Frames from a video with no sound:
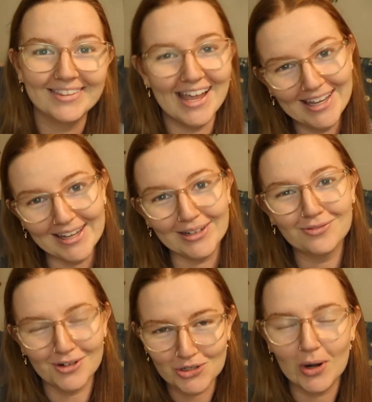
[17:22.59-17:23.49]
Thank you
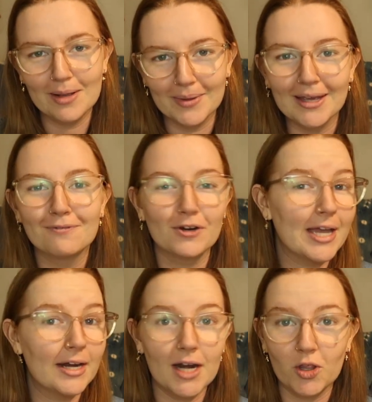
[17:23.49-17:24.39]
for joining me for
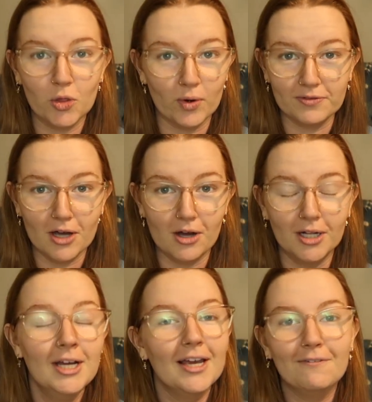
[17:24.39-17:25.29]
yet another thrift haul.